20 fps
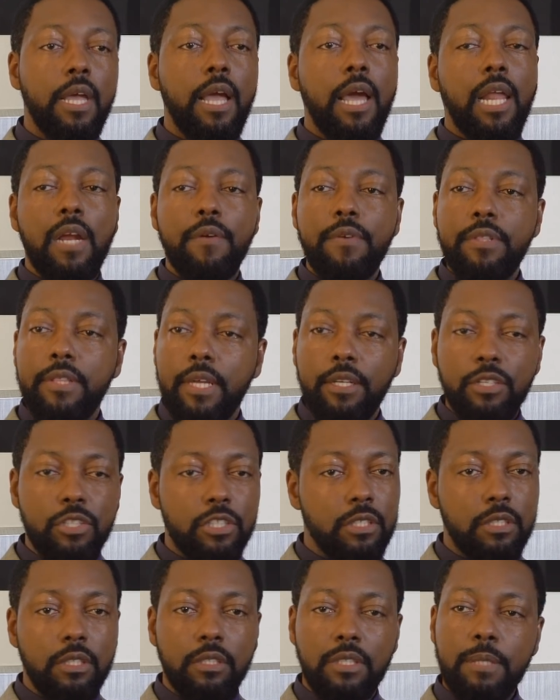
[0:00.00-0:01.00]
and everything
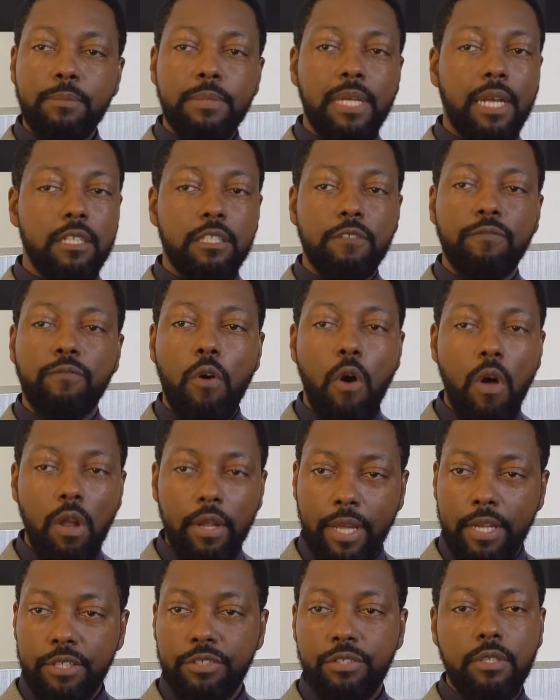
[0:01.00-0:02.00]
just seems like it's
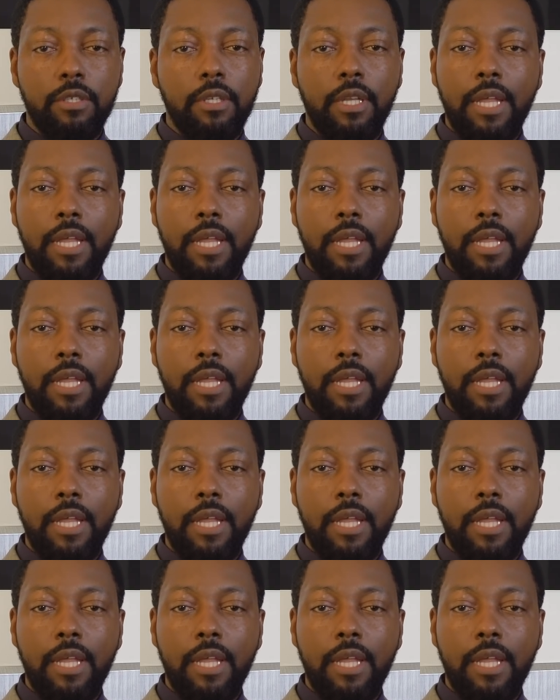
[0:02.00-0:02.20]
falling into your